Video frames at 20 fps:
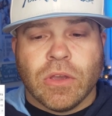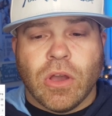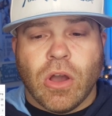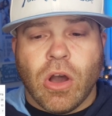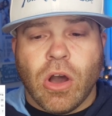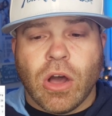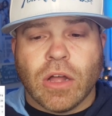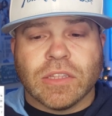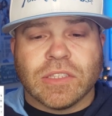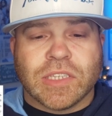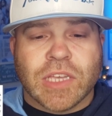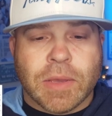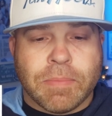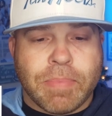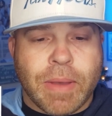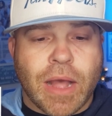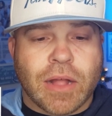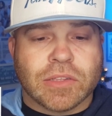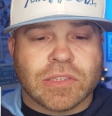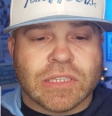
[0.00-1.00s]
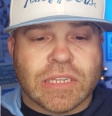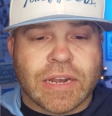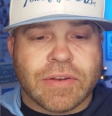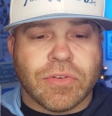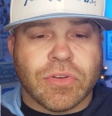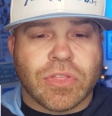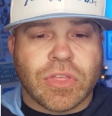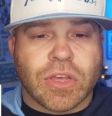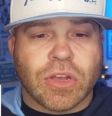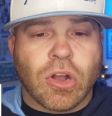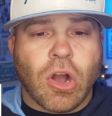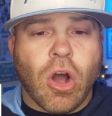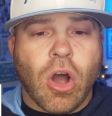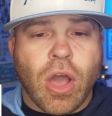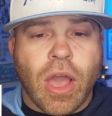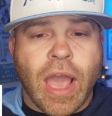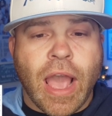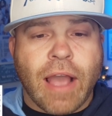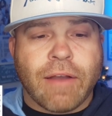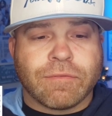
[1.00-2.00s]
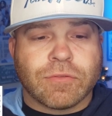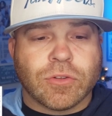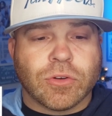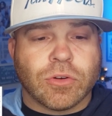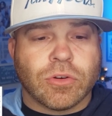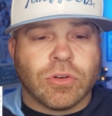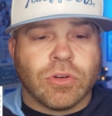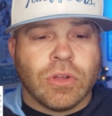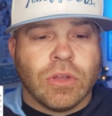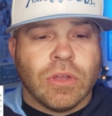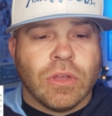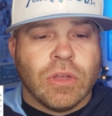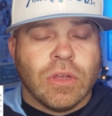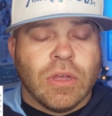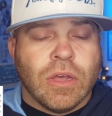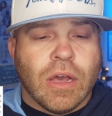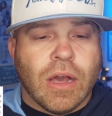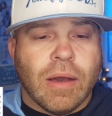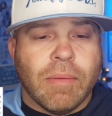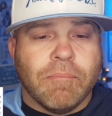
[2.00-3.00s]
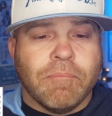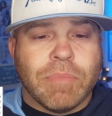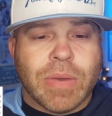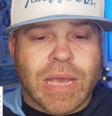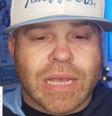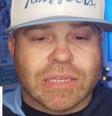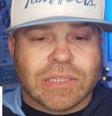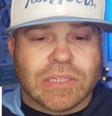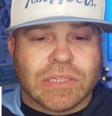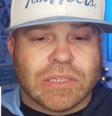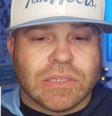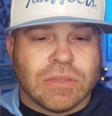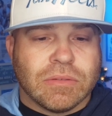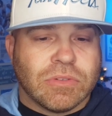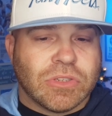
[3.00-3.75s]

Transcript: on tip-outs and everything after a miss.